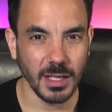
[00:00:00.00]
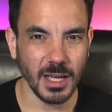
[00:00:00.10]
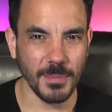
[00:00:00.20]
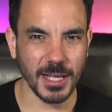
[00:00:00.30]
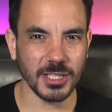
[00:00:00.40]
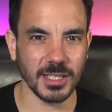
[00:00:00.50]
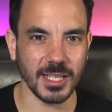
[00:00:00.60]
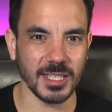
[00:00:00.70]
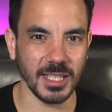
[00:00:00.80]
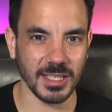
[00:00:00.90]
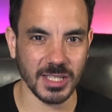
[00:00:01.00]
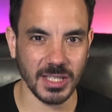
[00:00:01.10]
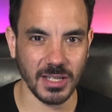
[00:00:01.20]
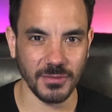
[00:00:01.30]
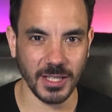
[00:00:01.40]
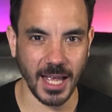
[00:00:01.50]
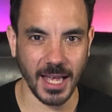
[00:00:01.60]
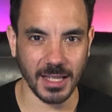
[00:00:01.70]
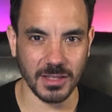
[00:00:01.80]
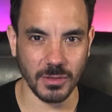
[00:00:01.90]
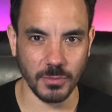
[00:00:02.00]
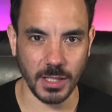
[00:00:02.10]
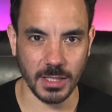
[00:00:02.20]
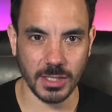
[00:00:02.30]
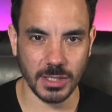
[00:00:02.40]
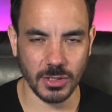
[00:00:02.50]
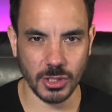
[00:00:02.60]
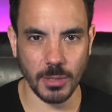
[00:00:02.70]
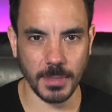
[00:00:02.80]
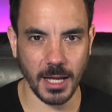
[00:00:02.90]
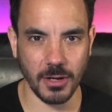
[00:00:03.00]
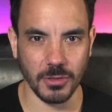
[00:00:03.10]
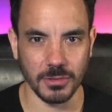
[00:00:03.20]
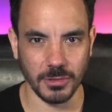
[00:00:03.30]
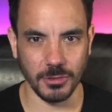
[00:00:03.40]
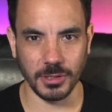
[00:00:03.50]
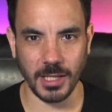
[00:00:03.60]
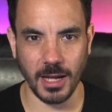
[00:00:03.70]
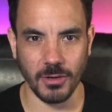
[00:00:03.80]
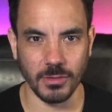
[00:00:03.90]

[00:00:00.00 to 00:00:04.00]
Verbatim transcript: Imagine getting served an ad that reads, "Shop now, order now,